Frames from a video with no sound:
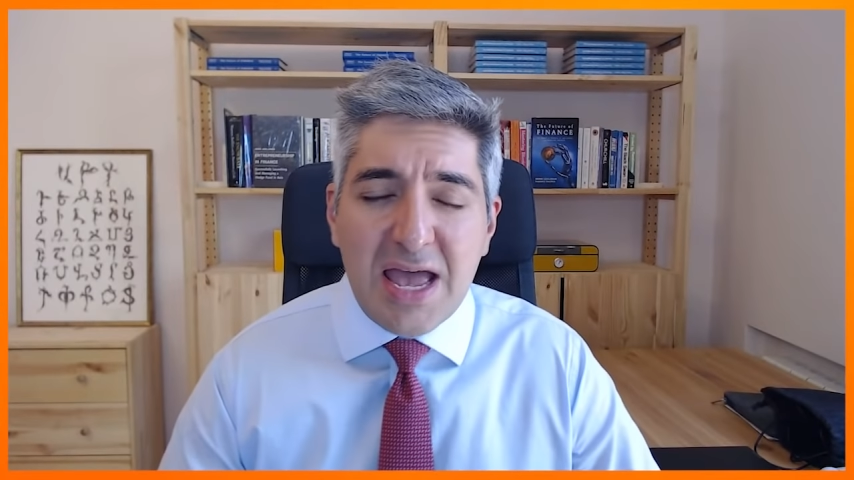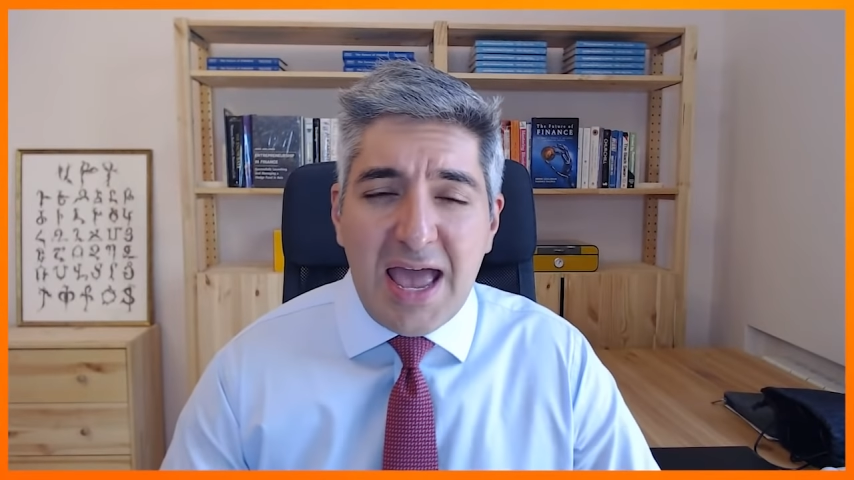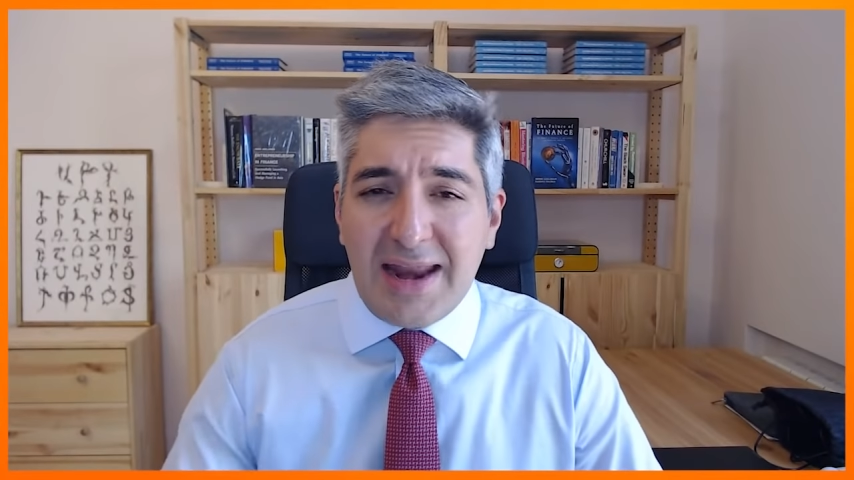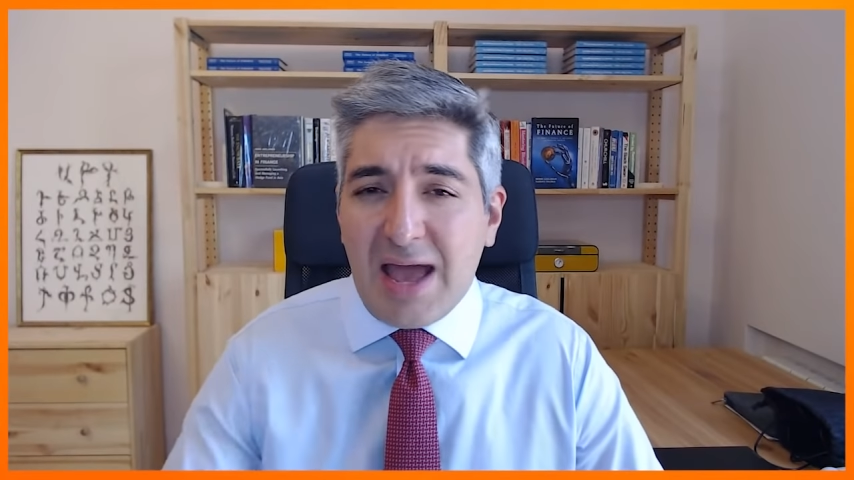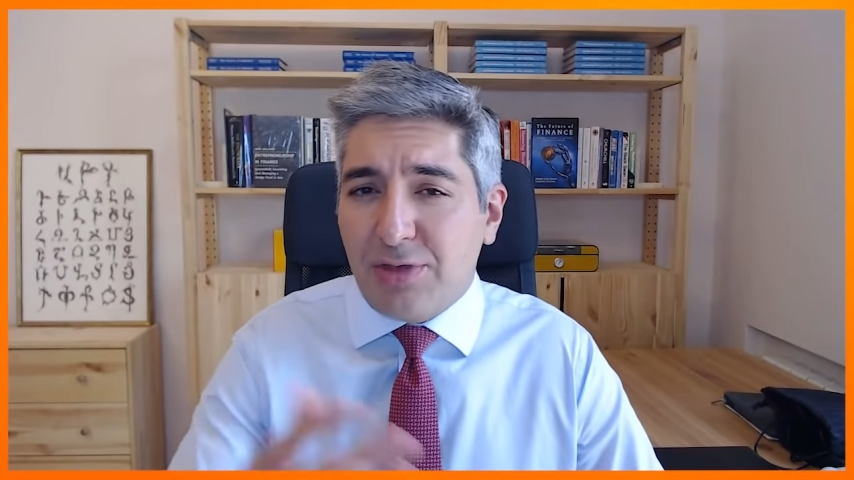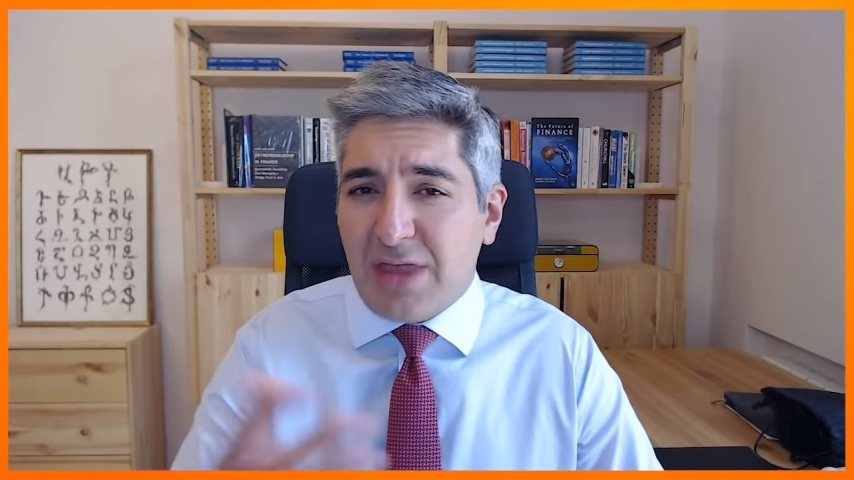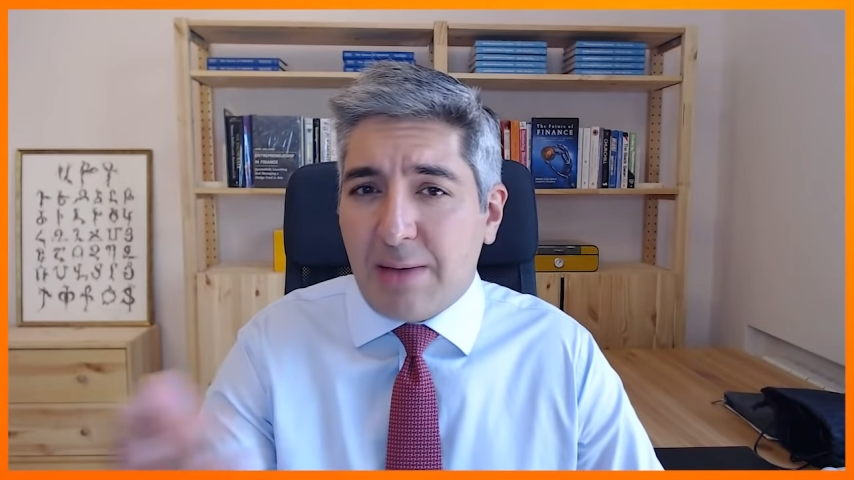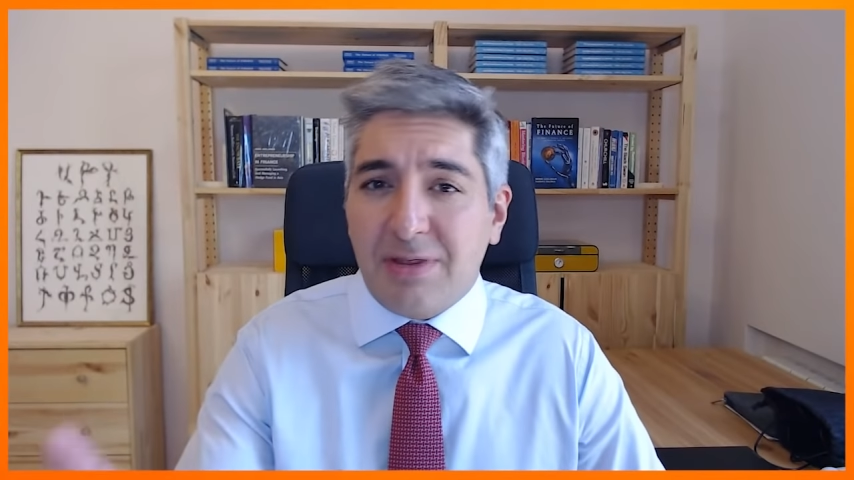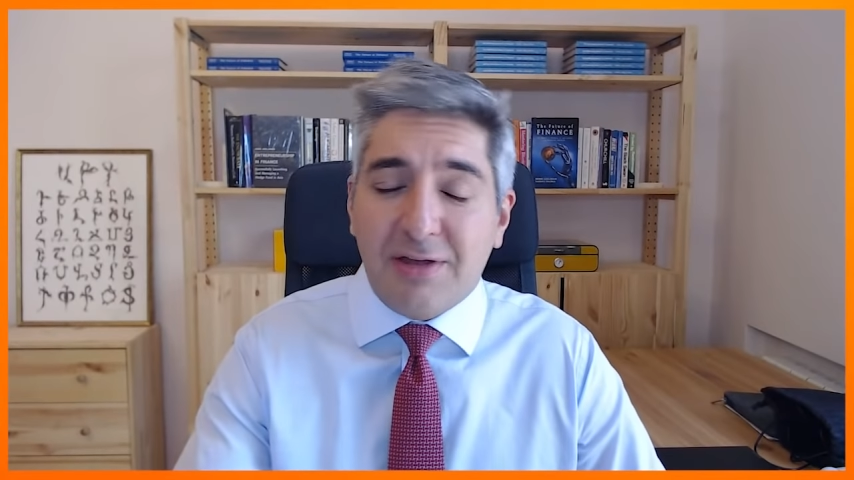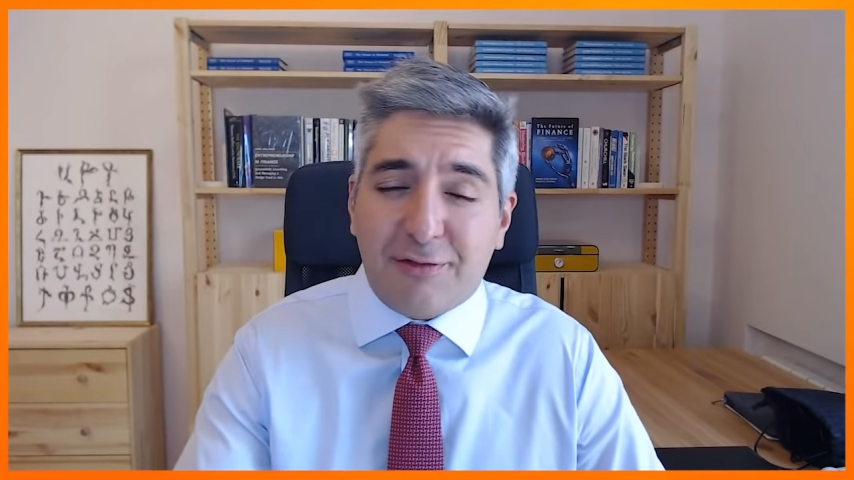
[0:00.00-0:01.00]
And how would that
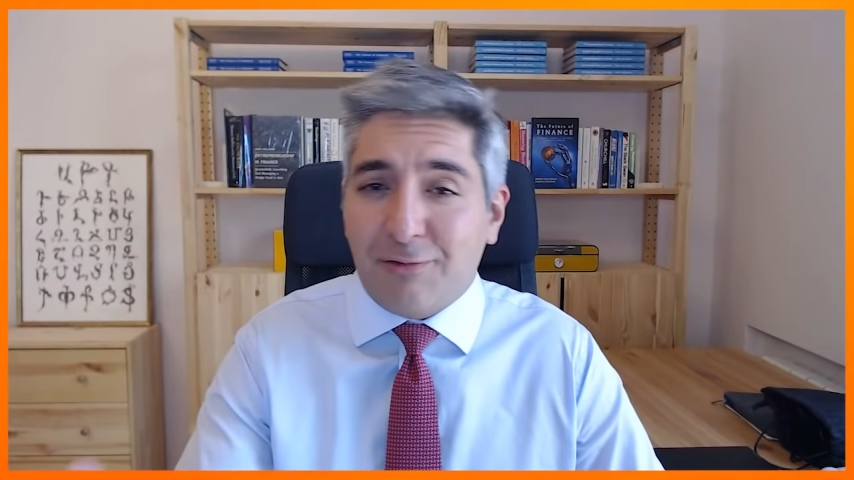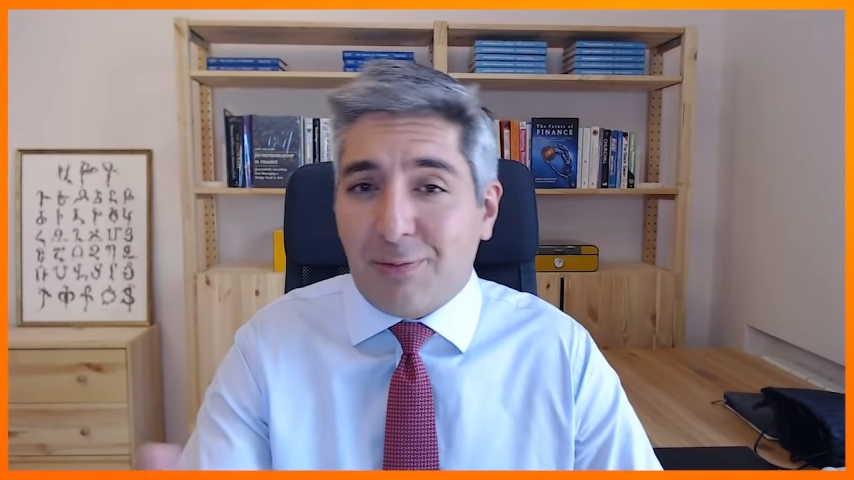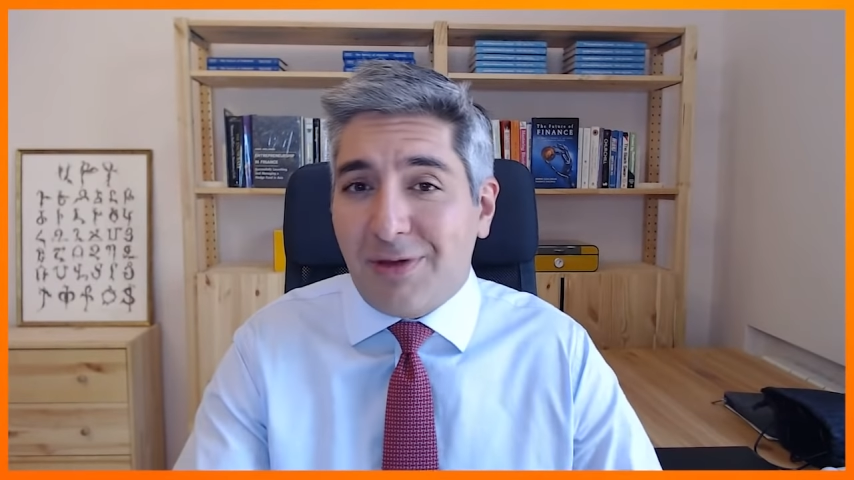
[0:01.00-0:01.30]
be different from